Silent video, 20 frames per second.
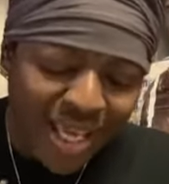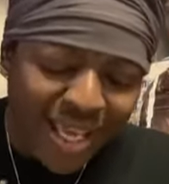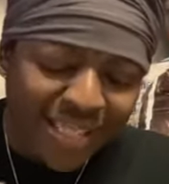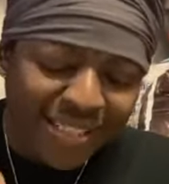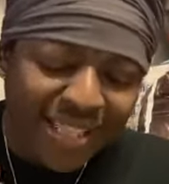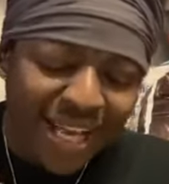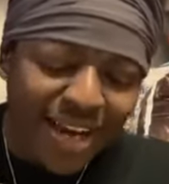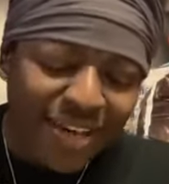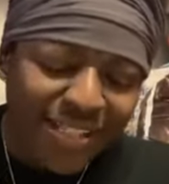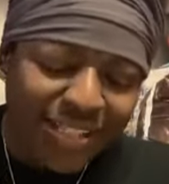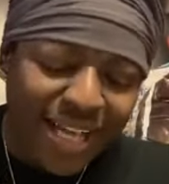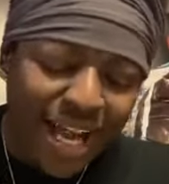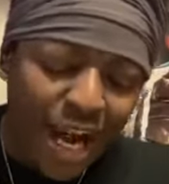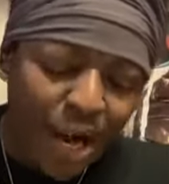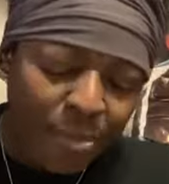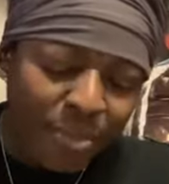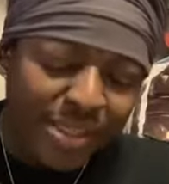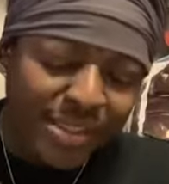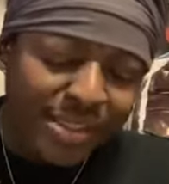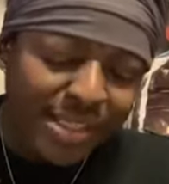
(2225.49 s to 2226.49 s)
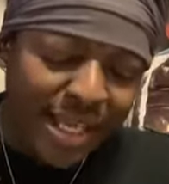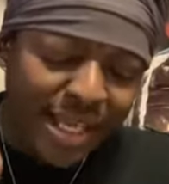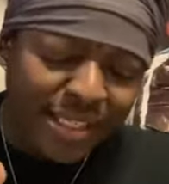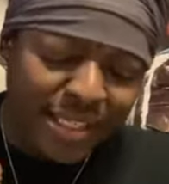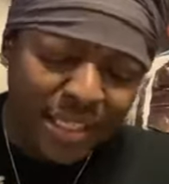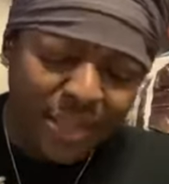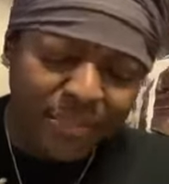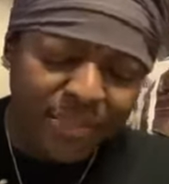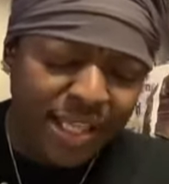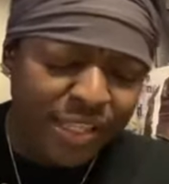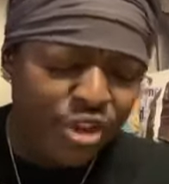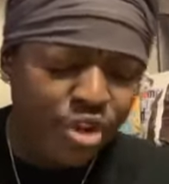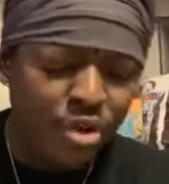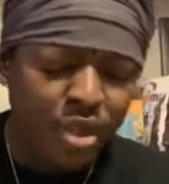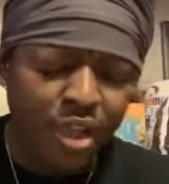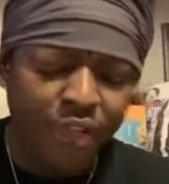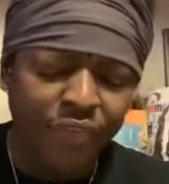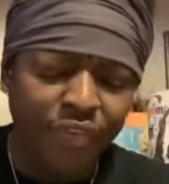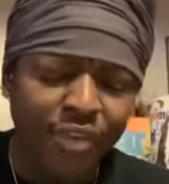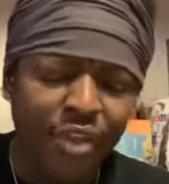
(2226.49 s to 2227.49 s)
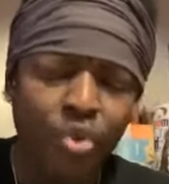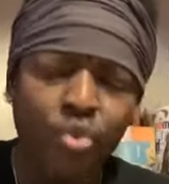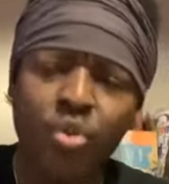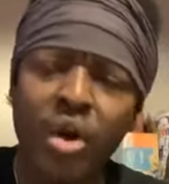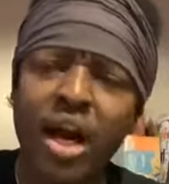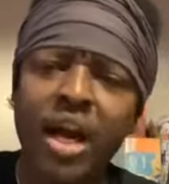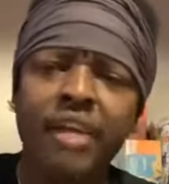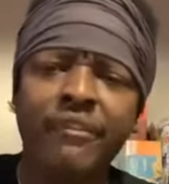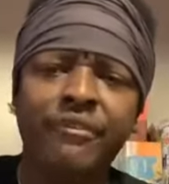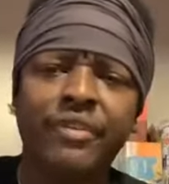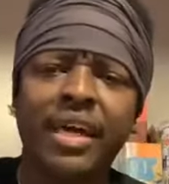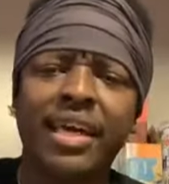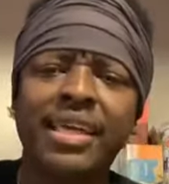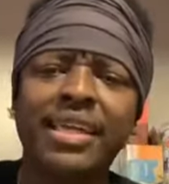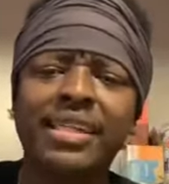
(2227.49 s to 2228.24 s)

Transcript: and thy garments like him that treadeth in the wine fat.